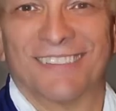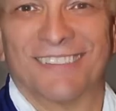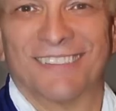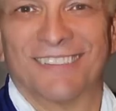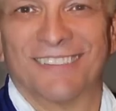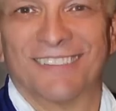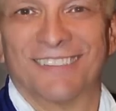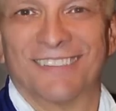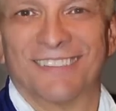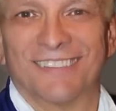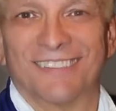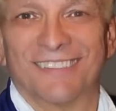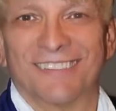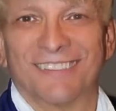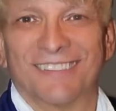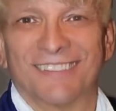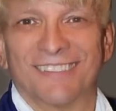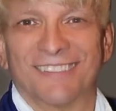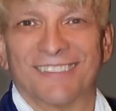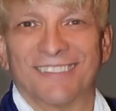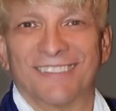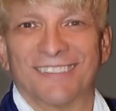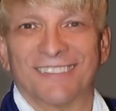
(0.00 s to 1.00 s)

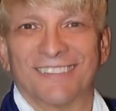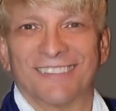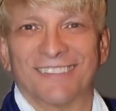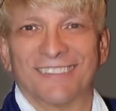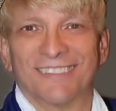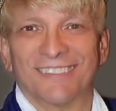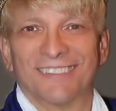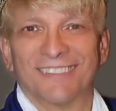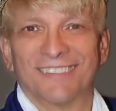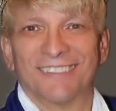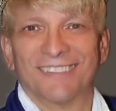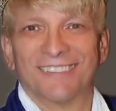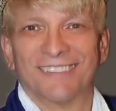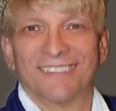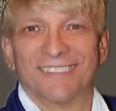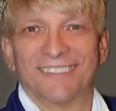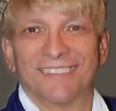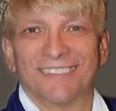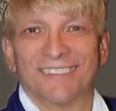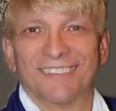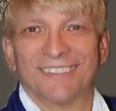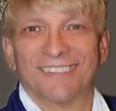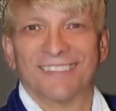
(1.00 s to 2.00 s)

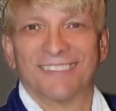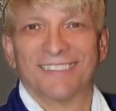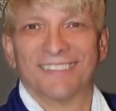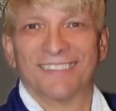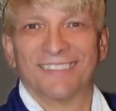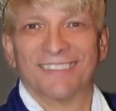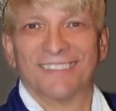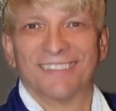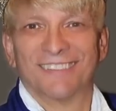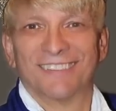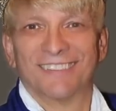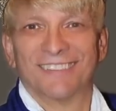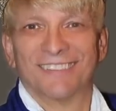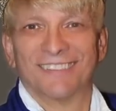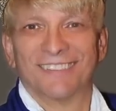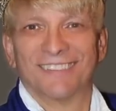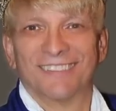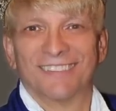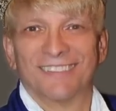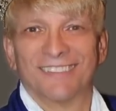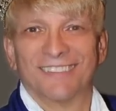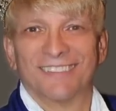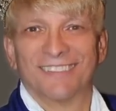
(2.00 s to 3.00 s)

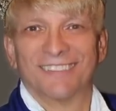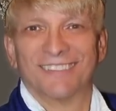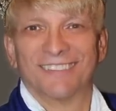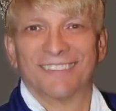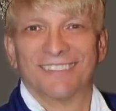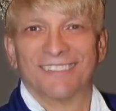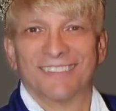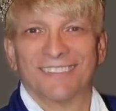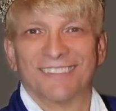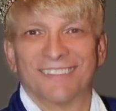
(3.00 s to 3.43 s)
(silence)